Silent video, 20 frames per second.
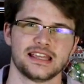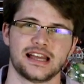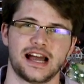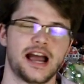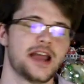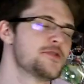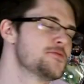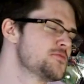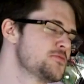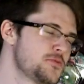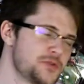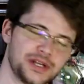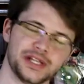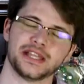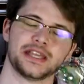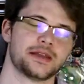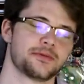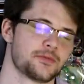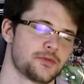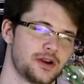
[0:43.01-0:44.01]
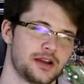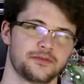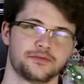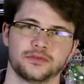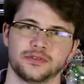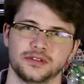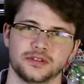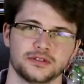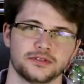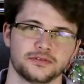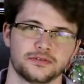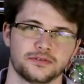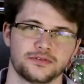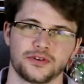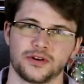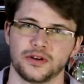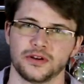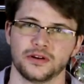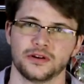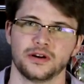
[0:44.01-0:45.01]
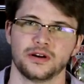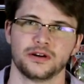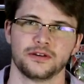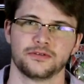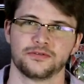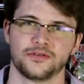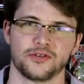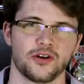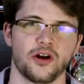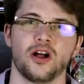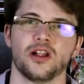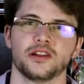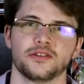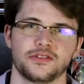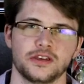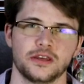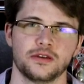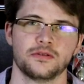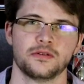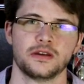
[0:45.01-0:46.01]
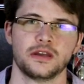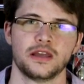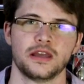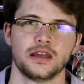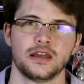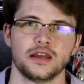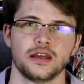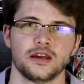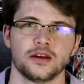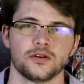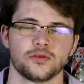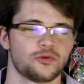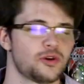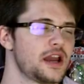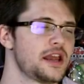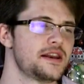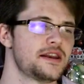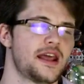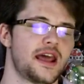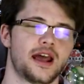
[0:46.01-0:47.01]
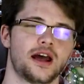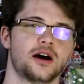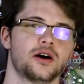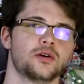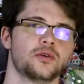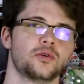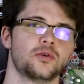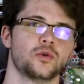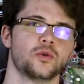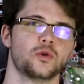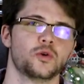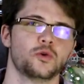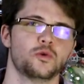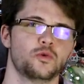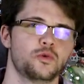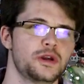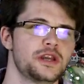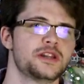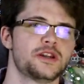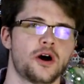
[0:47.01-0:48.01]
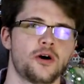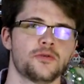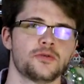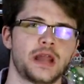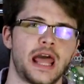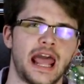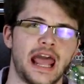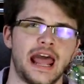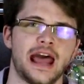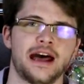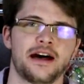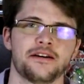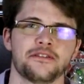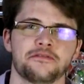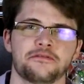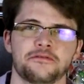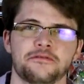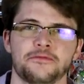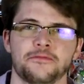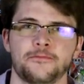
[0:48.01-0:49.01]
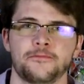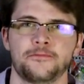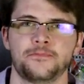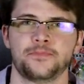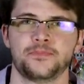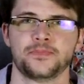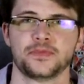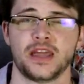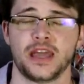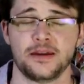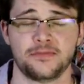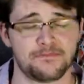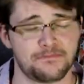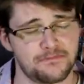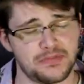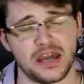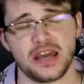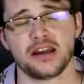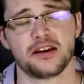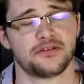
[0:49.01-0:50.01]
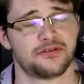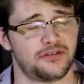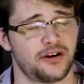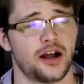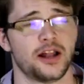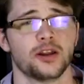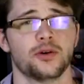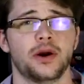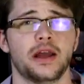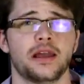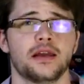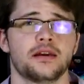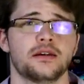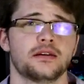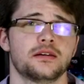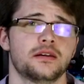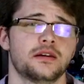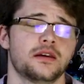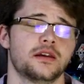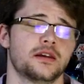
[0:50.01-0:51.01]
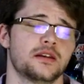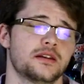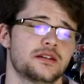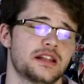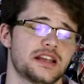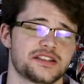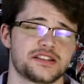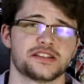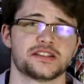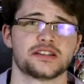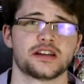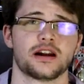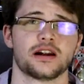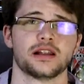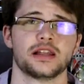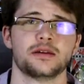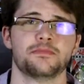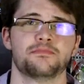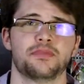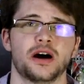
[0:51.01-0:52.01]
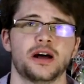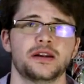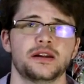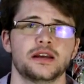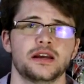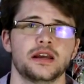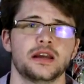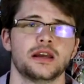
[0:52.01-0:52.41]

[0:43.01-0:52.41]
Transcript: I really am grateful for all of you. Right now, we don't have a big following necessarily, but